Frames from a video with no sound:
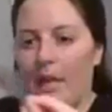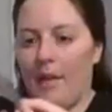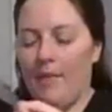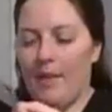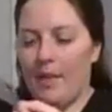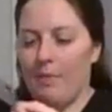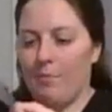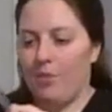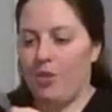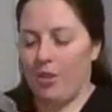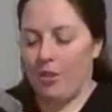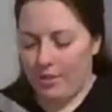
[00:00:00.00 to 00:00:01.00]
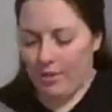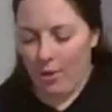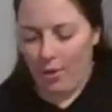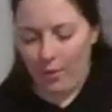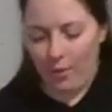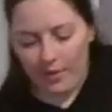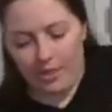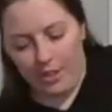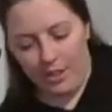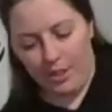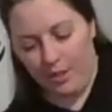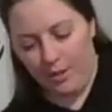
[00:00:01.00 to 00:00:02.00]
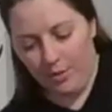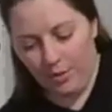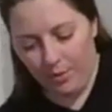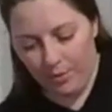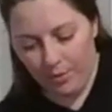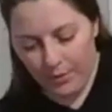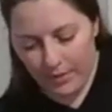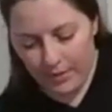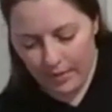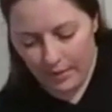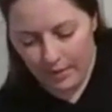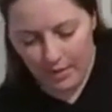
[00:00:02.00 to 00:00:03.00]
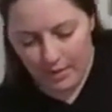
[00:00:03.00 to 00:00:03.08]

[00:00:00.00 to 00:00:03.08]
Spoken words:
And then I'm just going to use